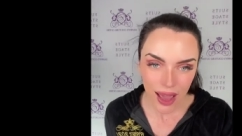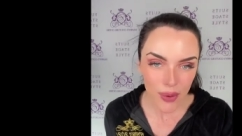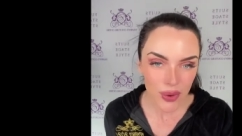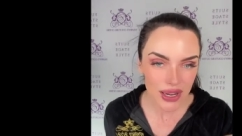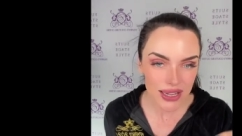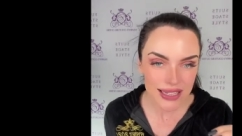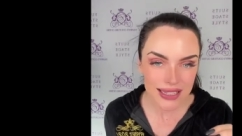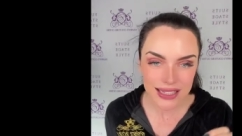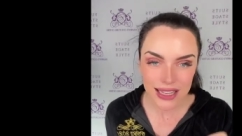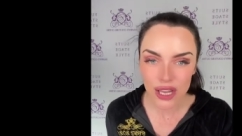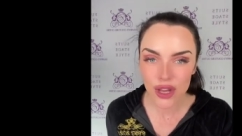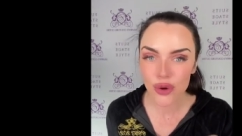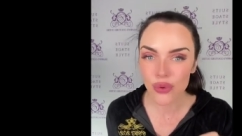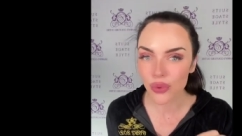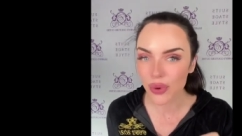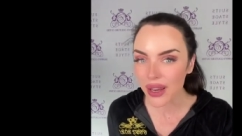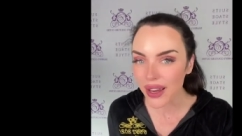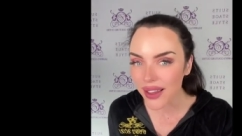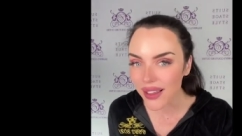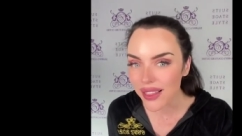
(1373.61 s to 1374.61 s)
I want to see
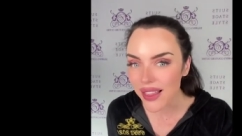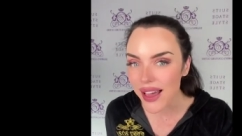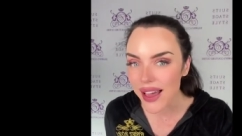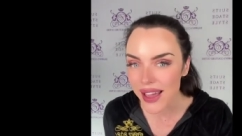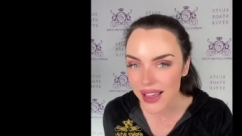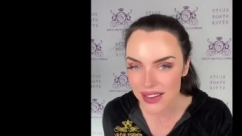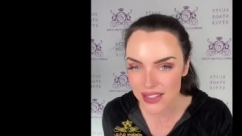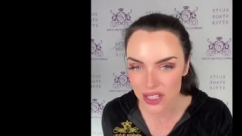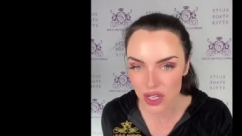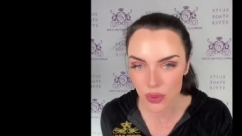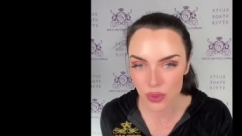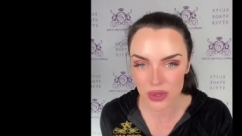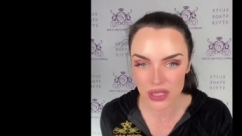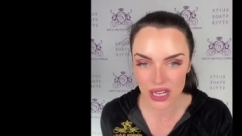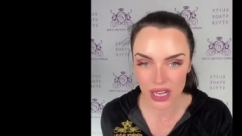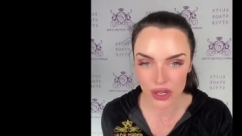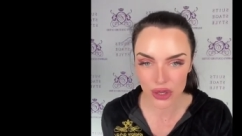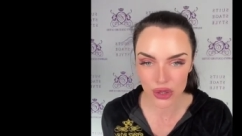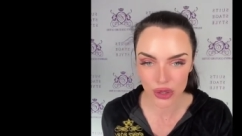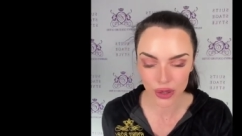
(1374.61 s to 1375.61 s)
you realize your
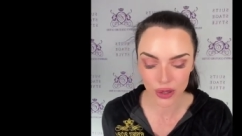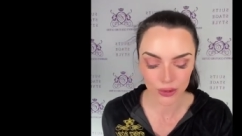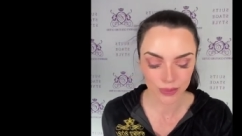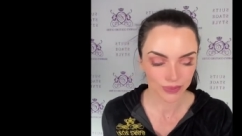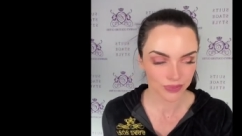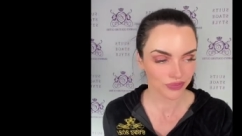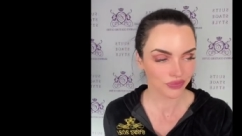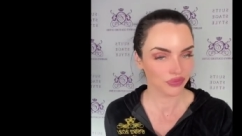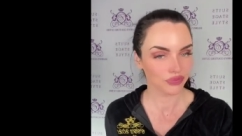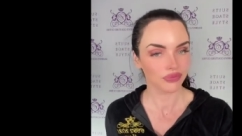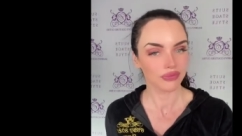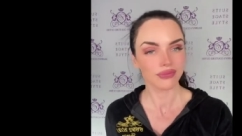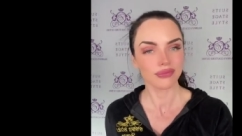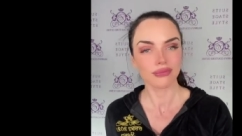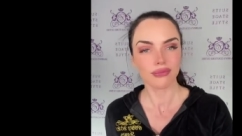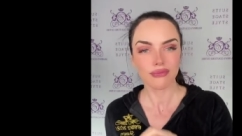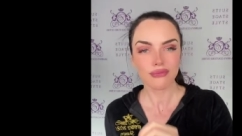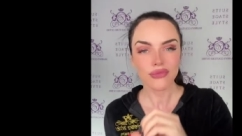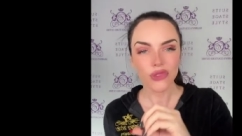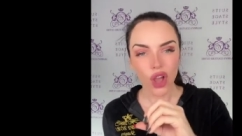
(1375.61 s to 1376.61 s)
potential.
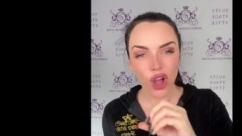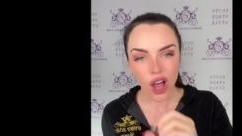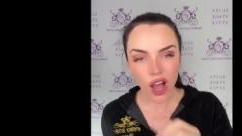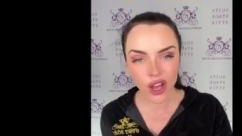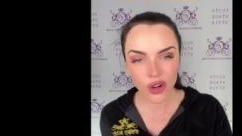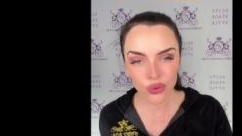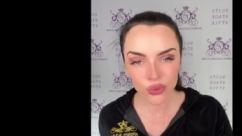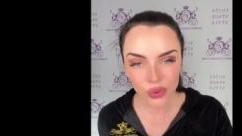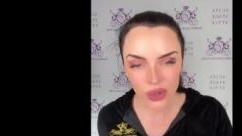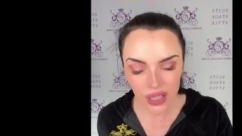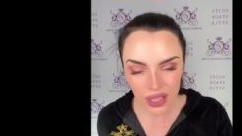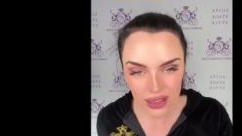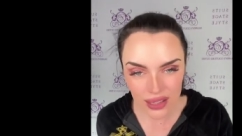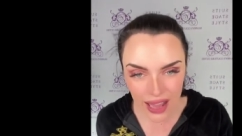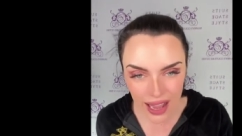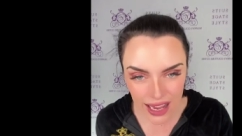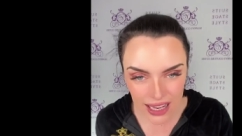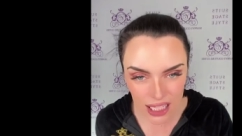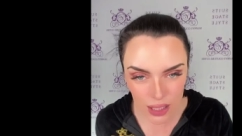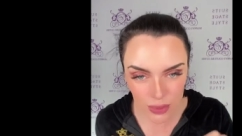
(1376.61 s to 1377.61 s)

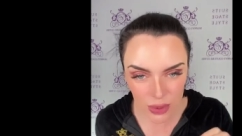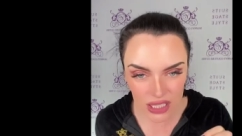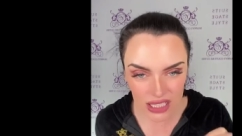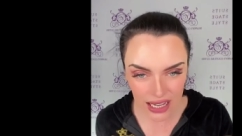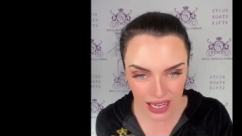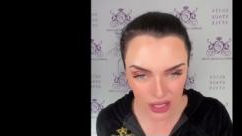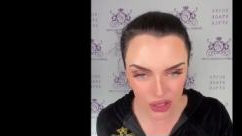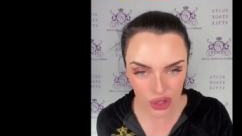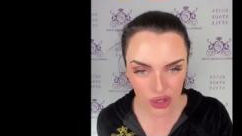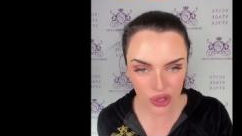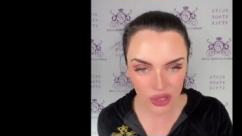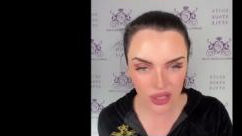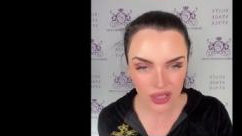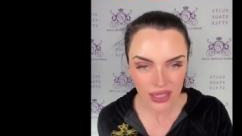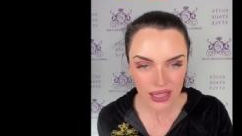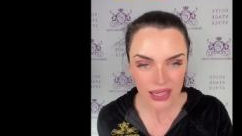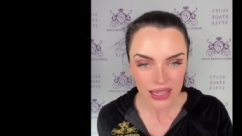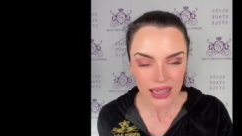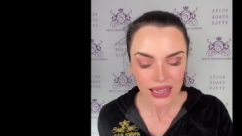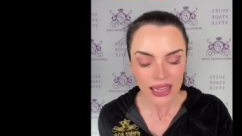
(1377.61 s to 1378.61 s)
Unrealized
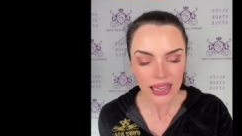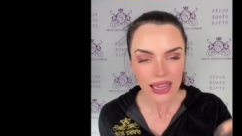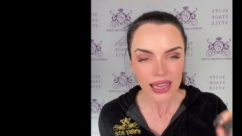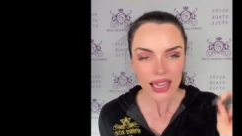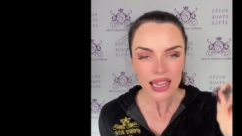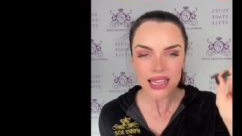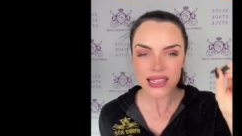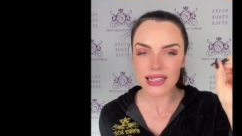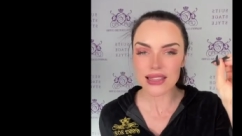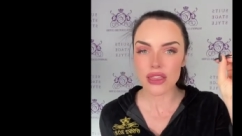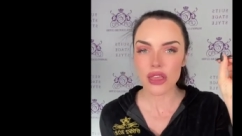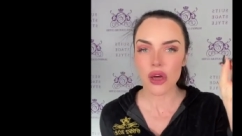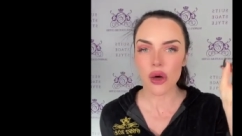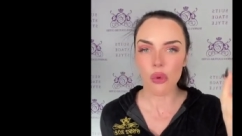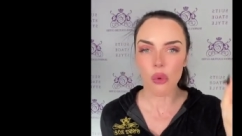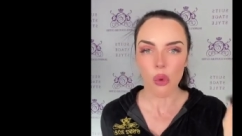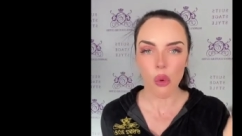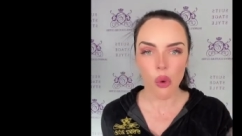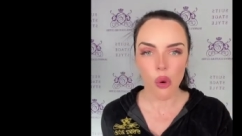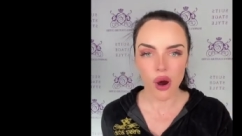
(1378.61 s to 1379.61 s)
potential is
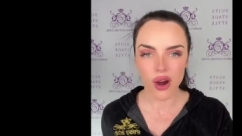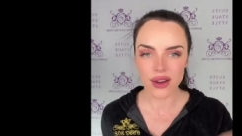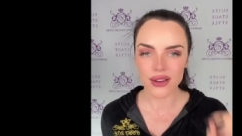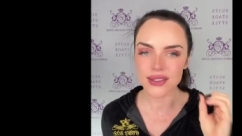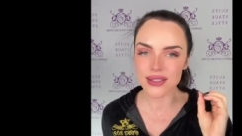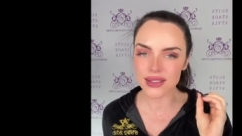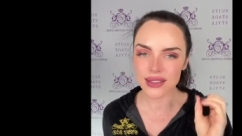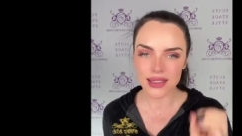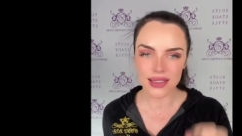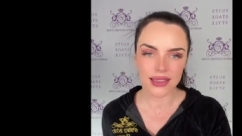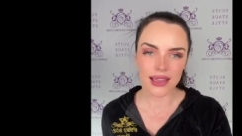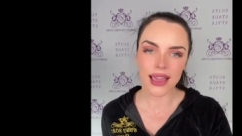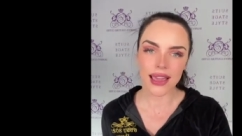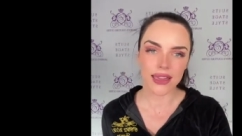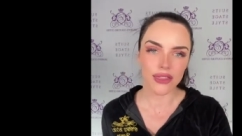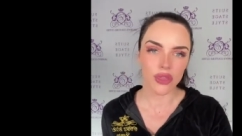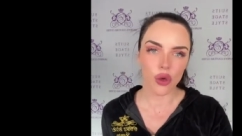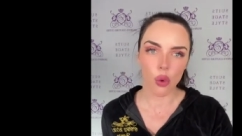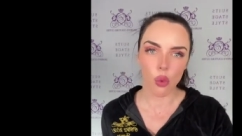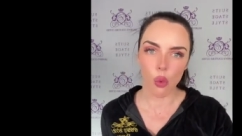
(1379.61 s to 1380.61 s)
the worst
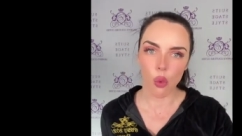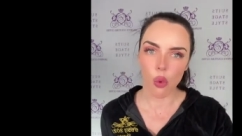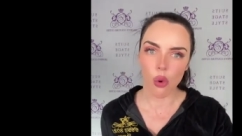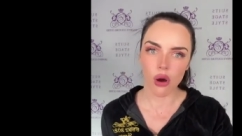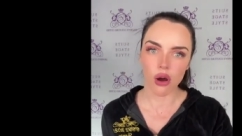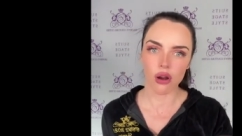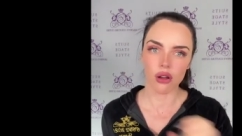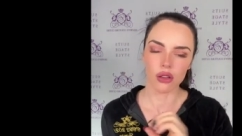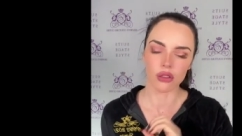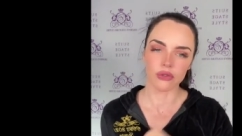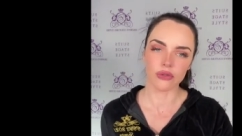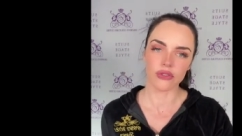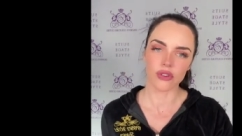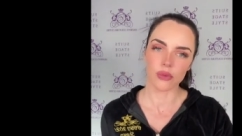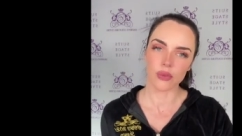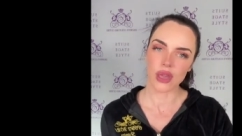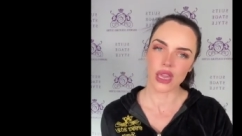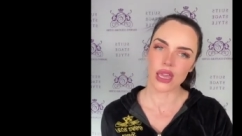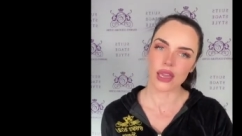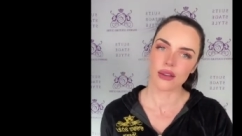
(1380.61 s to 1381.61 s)
thing in the world
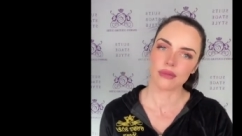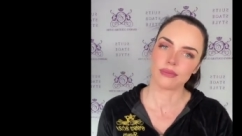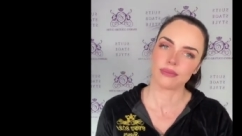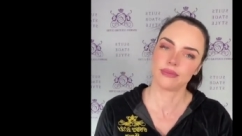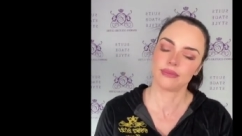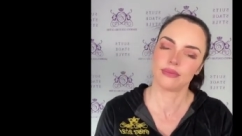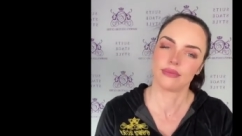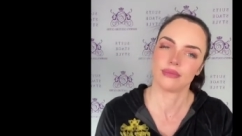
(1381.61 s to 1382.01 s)
for me.